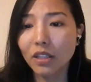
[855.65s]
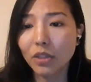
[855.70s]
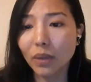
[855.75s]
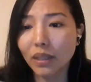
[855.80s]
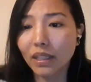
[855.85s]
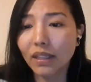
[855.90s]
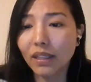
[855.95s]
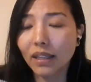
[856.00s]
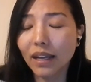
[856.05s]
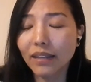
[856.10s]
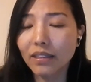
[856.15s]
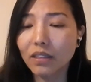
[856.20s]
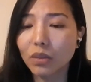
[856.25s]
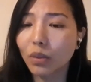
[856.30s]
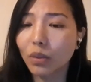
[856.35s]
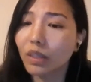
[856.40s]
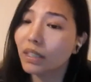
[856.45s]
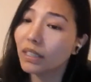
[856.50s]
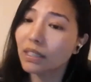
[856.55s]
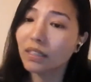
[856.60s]
So I think that's
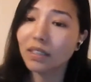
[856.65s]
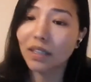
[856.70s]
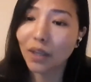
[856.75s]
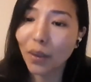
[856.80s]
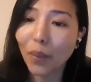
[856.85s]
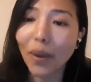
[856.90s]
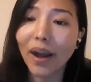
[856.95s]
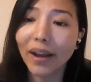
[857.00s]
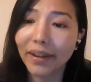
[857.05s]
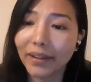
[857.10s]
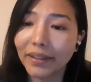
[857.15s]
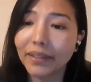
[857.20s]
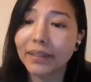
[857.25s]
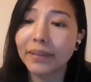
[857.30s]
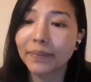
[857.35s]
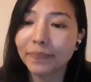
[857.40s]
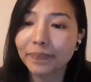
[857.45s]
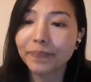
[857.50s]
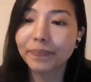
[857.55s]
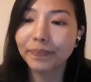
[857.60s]
what is required.